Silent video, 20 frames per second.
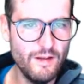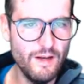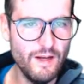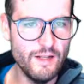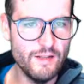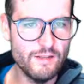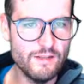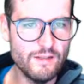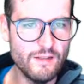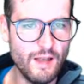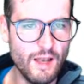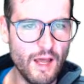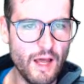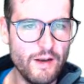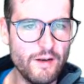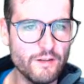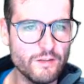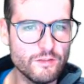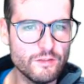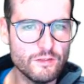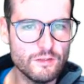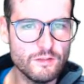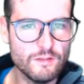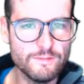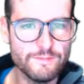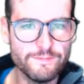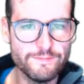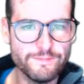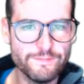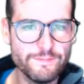Enceladus.
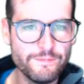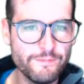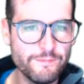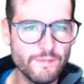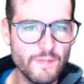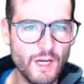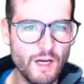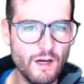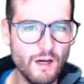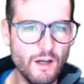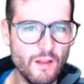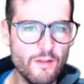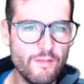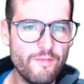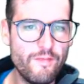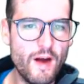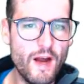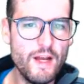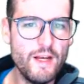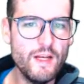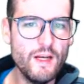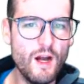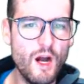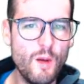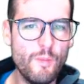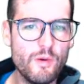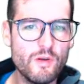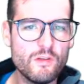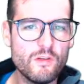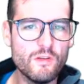The finding
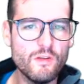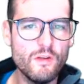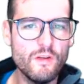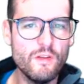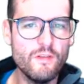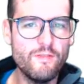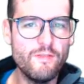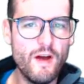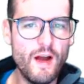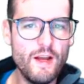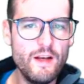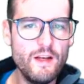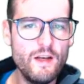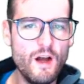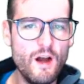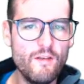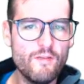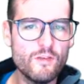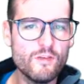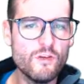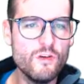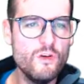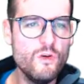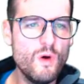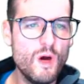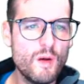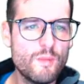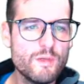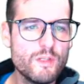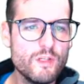offers a new
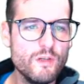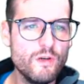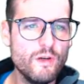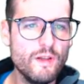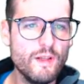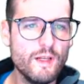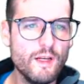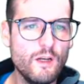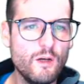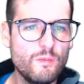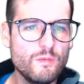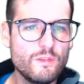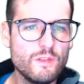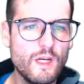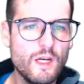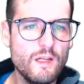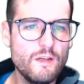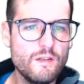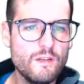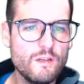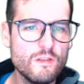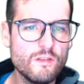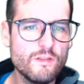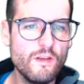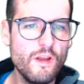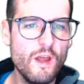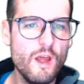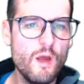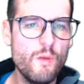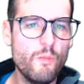opportunity that can help scientists
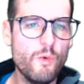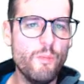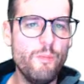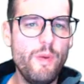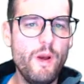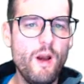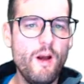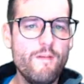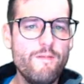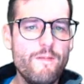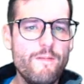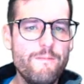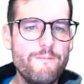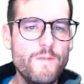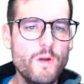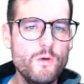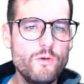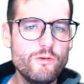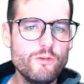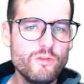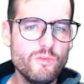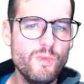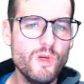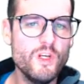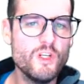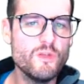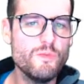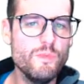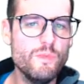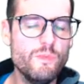prepare for future
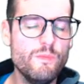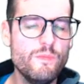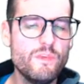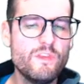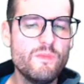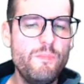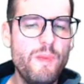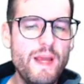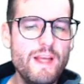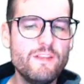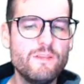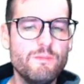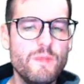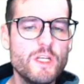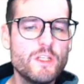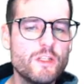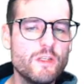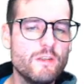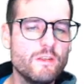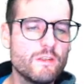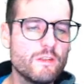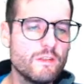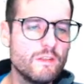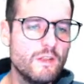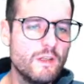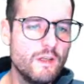space missions